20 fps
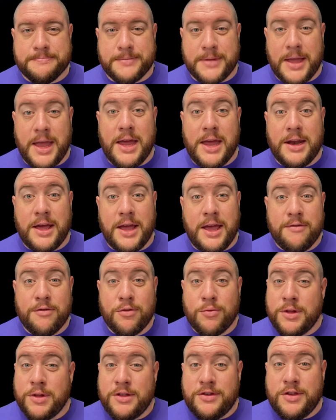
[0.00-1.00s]
And I have a
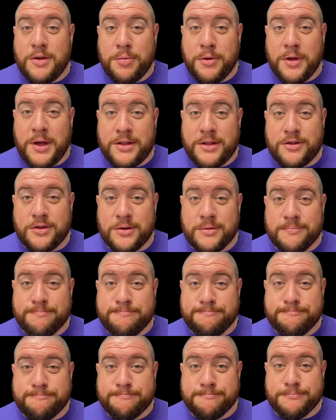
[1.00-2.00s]
really simple answer.
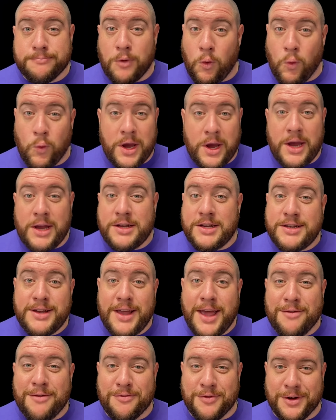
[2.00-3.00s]
We didn't
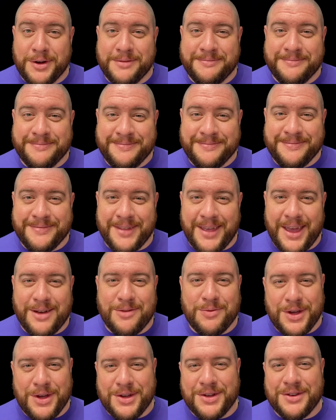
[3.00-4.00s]
have one,
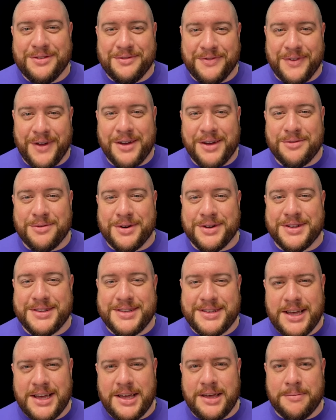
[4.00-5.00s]
and we couldn't find one in
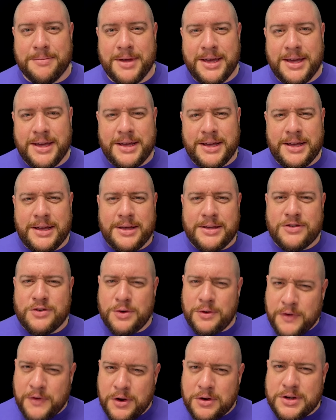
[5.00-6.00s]
time. So
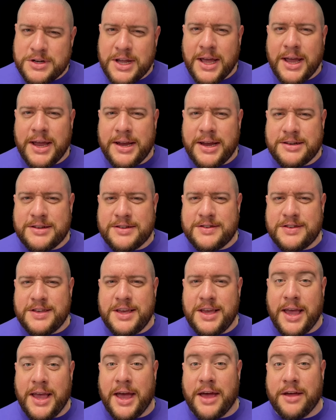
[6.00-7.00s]
if you're dying to
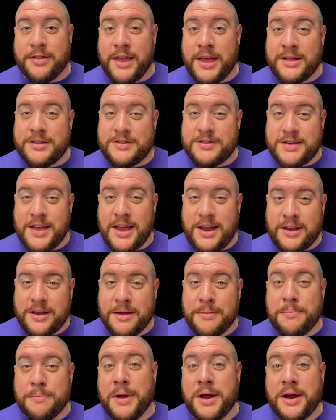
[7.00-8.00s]
see how that Saint
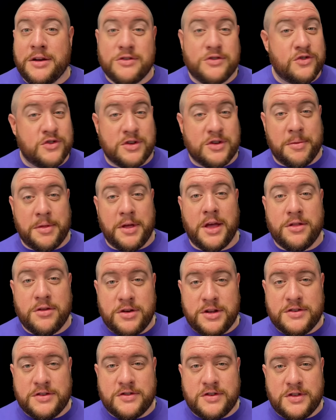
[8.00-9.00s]
compares to some of the other
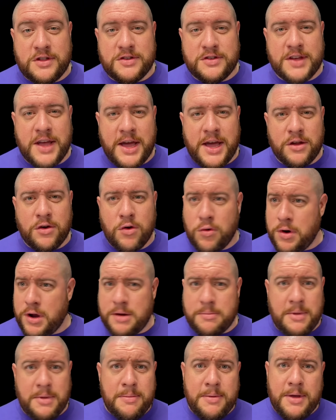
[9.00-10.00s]
discs in this category
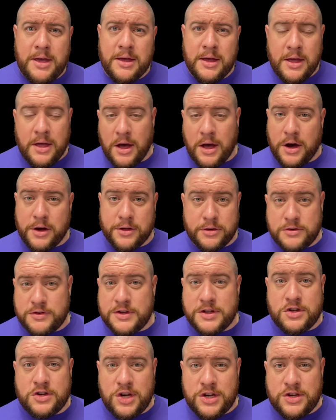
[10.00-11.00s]
and maybe other
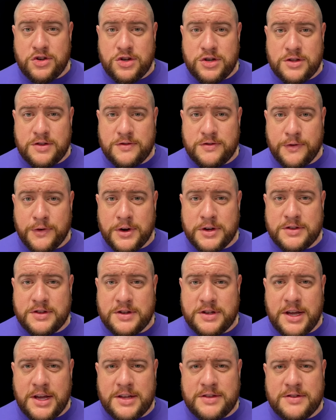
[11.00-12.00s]
suggestions for us to
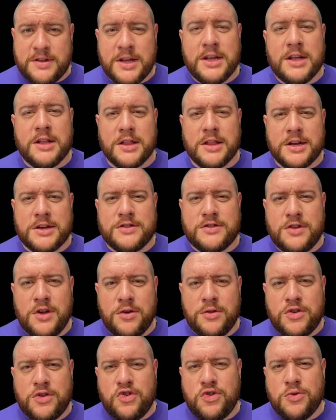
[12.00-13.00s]
test, let us
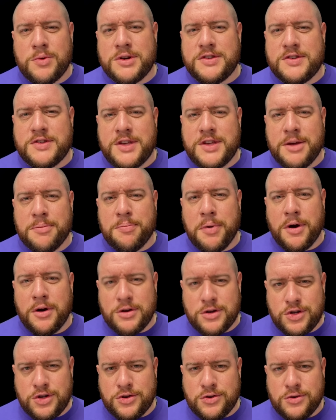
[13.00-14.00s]
know that you want to see a
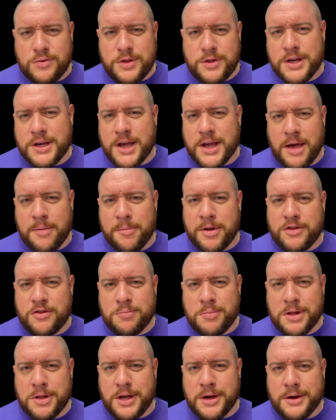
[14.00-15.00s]
part 2 in the comments
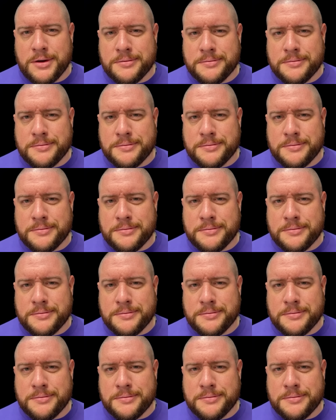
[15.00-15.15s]
below.